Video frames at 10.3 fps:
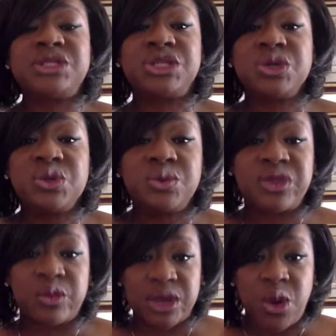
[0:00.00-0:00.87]
to
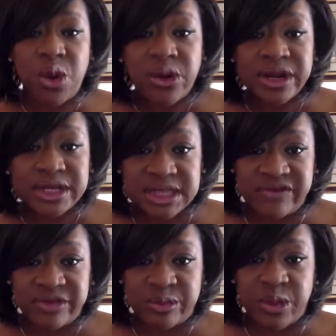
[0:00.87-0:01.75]
the recordings
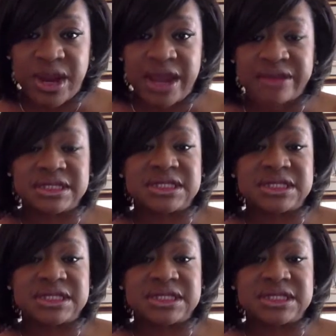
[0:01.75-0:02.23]
of the prayers and